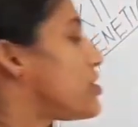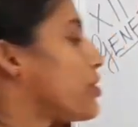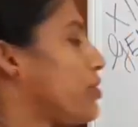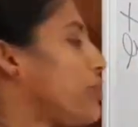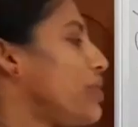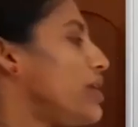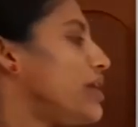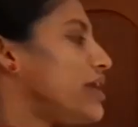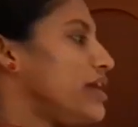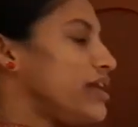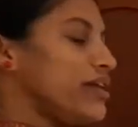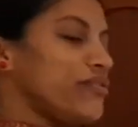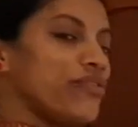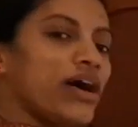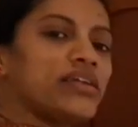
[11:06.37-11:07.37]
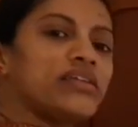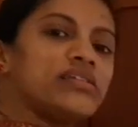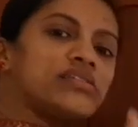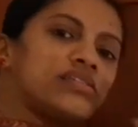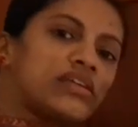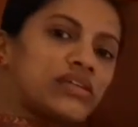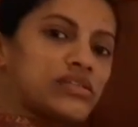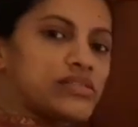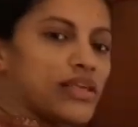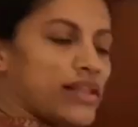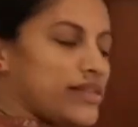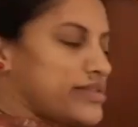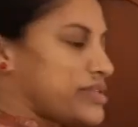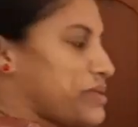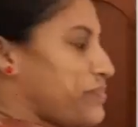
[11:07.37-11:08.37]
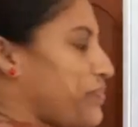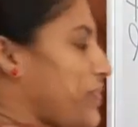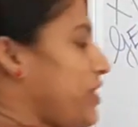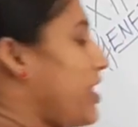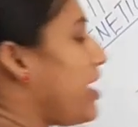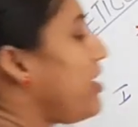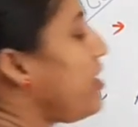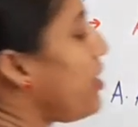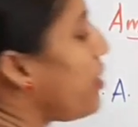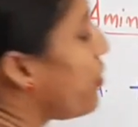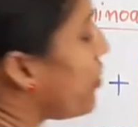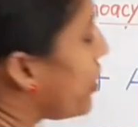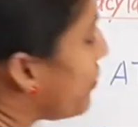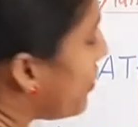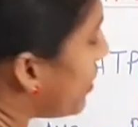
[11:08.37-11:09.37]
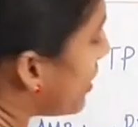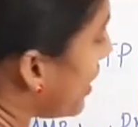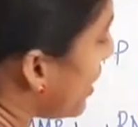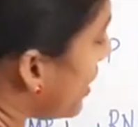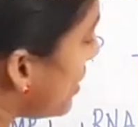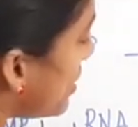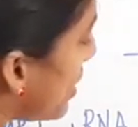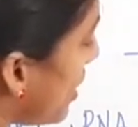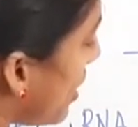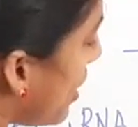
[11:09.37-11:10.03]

so what is the result? Then we will get